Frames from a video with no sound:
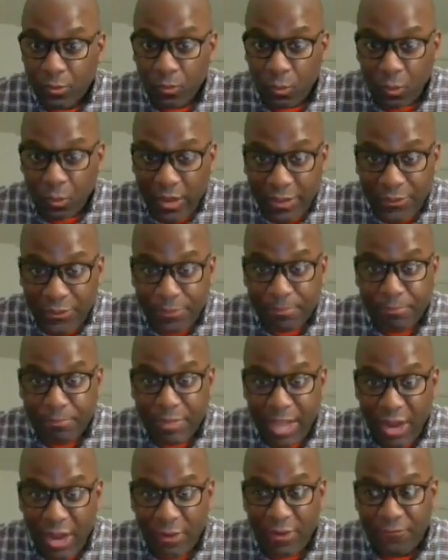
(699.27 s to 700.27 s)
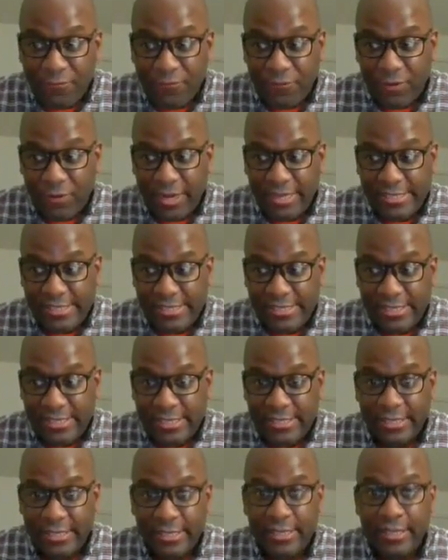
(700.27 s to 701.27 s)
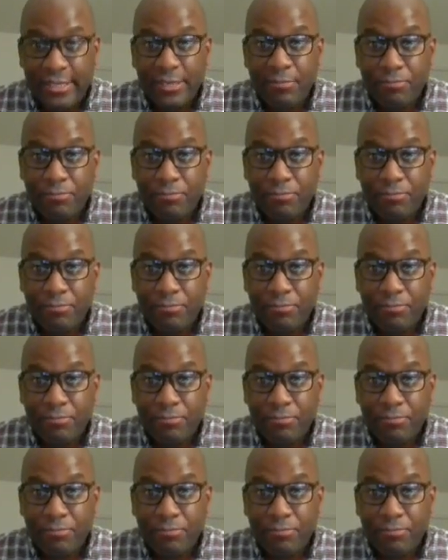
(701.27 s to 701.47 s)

with paraphrasing,